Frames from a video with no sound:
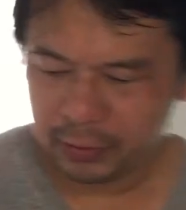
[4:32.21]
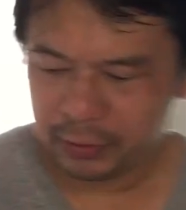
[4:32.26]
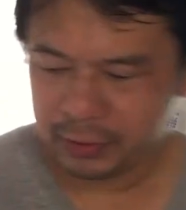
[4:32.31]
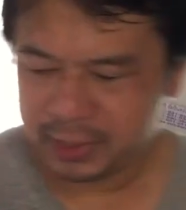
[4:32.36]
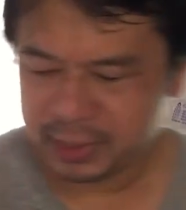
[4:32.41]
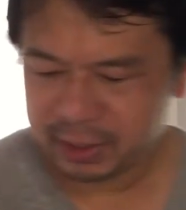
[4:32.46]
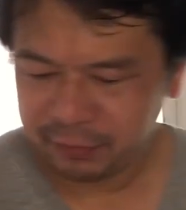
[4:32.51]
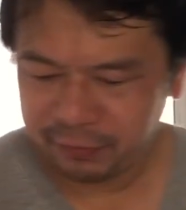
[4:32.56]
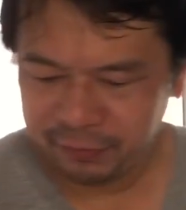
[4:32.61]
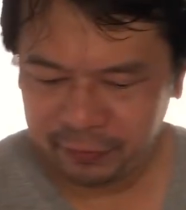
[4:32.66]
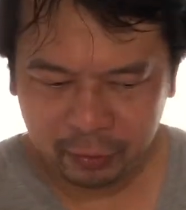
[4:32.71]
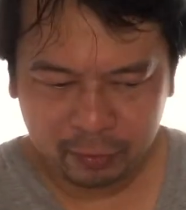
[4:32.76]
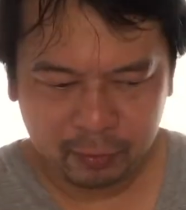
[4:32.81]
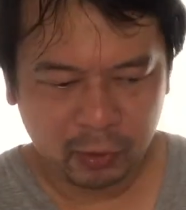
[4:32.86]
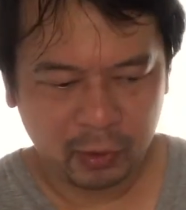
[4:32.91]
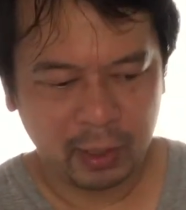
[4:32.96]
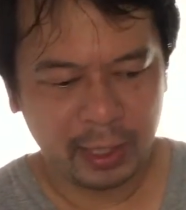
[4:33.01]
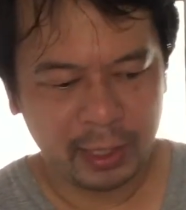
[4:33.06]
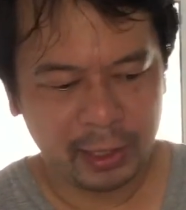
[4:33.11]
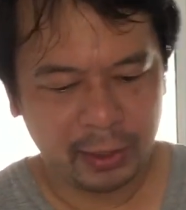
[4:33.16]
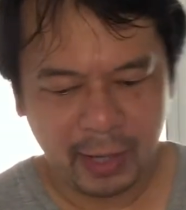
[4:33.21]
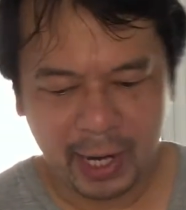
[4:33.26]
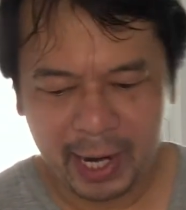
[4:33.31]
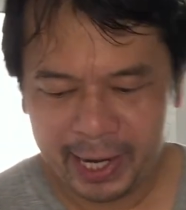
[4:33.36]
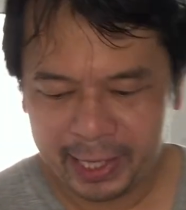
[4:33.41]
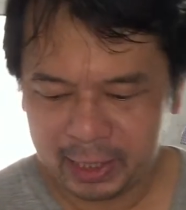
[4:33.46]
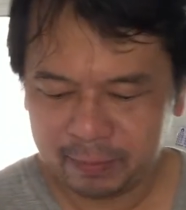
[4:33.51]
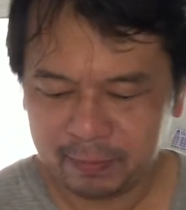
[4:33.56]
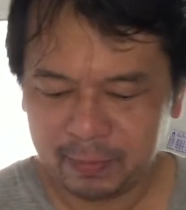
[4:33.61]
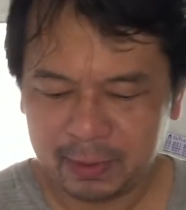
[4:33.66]
are just a few more other
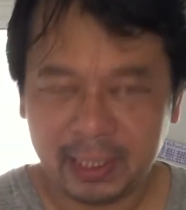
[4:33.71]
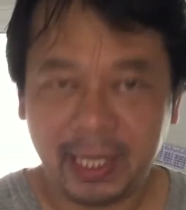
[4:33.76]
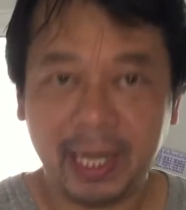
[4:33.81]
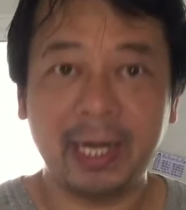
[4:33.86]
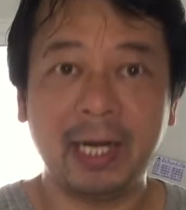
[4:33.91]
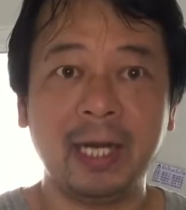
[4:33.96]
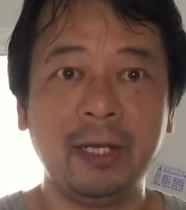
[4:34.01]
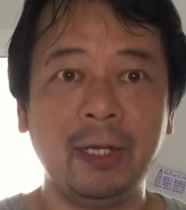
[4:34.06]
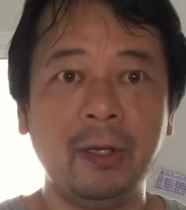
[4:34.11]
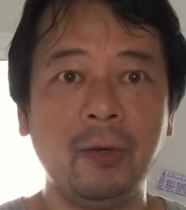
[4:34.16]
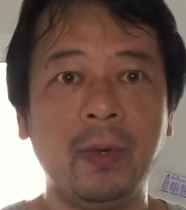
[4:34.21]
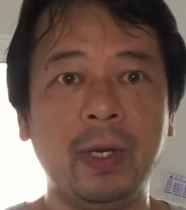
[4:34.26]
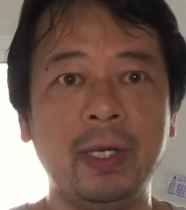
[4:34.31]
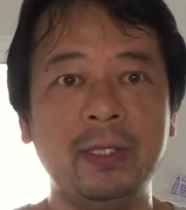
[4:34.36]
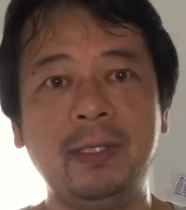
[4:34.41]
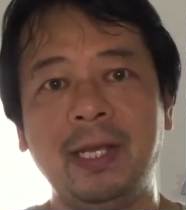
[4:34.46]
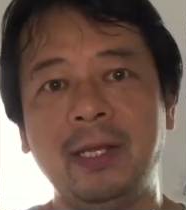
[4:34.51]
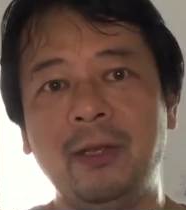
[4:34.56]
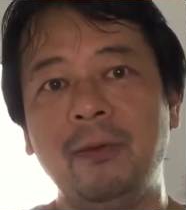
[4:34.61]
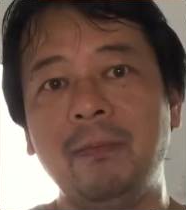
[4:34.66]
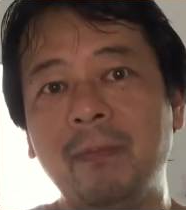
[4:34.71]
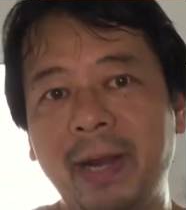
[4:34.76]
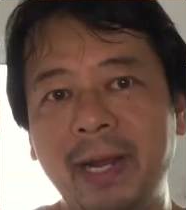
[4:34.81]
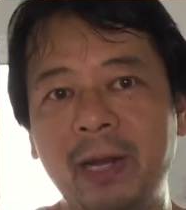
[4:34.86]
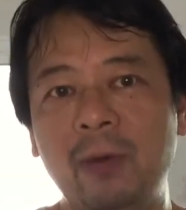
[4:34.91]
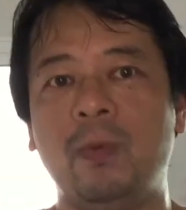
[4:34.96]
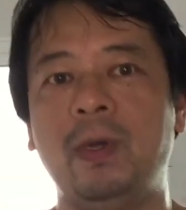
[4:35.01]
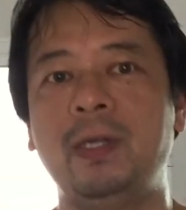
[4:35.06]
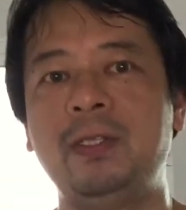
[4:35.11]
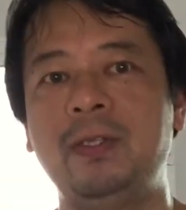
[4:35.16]
items that uh, you want that you
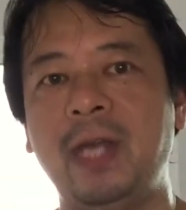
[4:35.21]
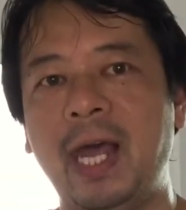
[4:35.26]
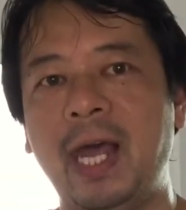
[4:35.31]
might want to